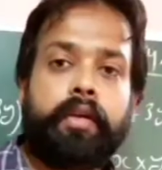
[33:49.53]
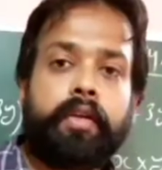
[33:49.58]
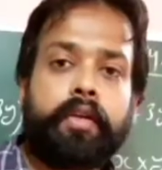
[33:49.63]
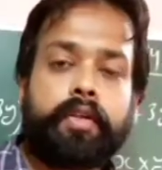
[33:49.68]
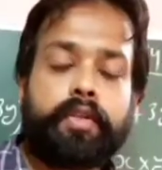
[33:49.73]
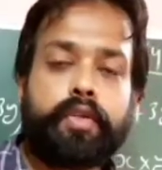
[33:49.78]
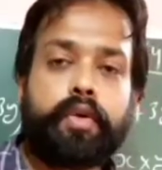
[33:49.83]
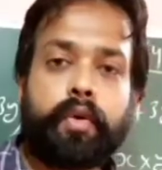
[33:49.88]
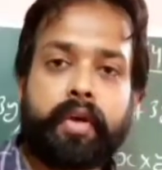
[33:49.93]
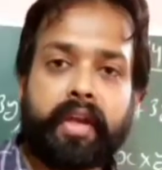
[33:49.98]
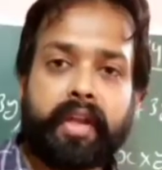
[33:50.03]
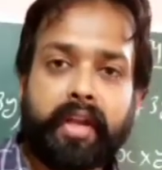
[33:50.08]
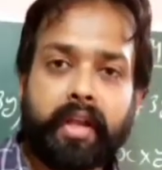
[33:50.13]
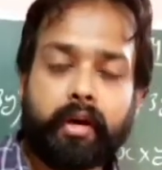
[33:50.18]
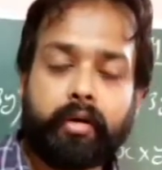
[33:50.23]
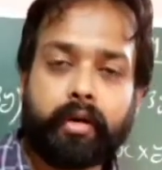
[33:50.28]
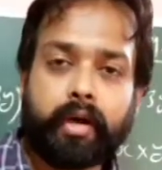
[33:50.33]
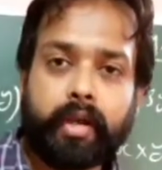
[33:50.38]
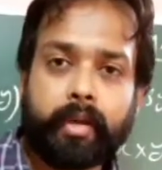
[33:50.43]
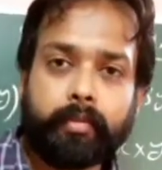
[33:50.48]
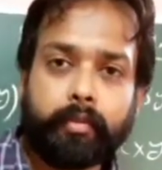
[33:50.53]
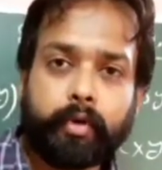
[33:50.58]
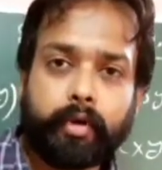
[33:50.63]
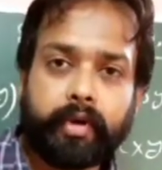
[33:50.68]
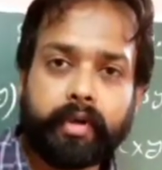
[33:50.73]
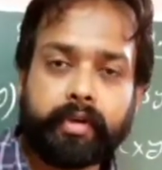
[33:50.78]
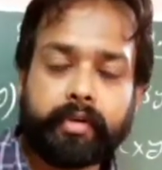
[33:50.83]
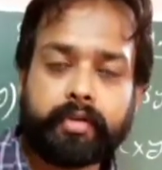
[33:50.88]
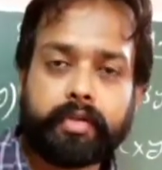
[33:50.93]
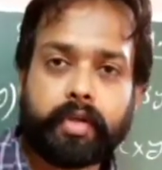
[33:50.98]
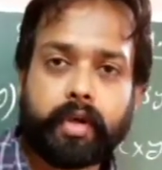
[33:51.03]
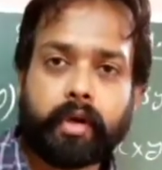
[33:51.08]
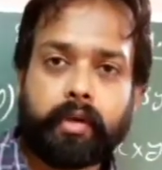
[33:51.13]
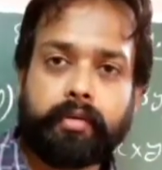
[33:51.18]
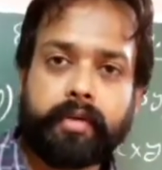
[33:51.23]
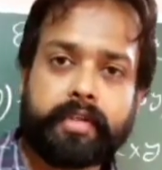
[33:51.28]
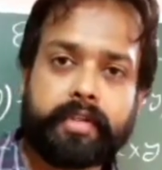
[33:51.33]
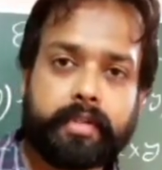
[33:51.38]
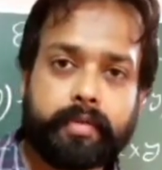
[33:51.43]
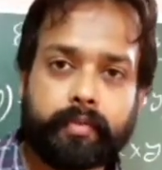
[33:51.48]
So okay, now I am going to
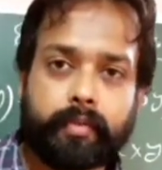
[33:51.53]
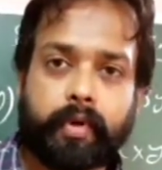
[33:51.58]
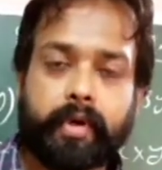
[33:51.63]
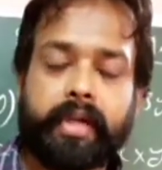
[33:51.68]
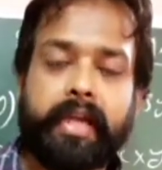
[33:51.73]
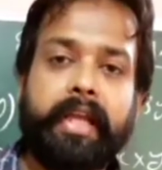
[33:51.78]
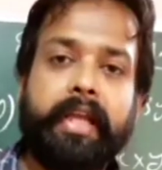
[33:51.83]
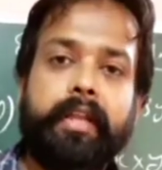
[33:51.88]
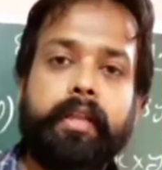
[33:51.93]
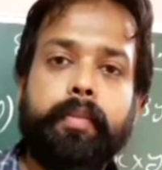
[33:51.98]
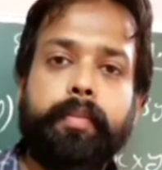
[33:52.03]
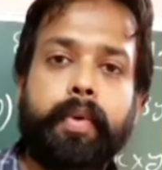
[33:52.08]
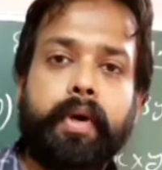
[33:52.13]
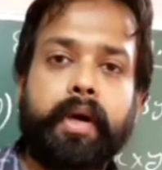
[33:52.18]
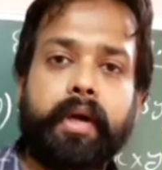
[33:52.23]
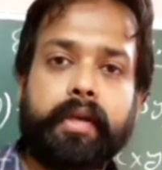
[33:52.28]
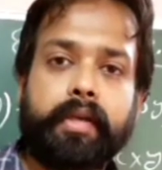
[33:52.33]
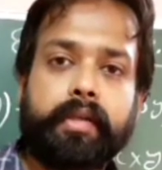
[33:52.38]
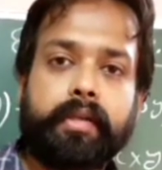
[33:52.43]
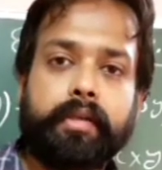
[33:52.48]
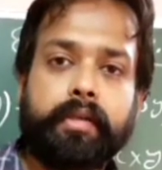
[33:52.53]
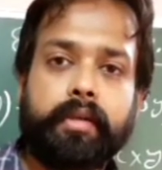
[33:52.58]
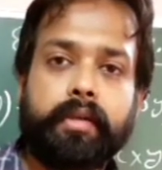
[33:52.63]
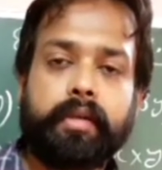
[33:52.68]
solve its 14th part.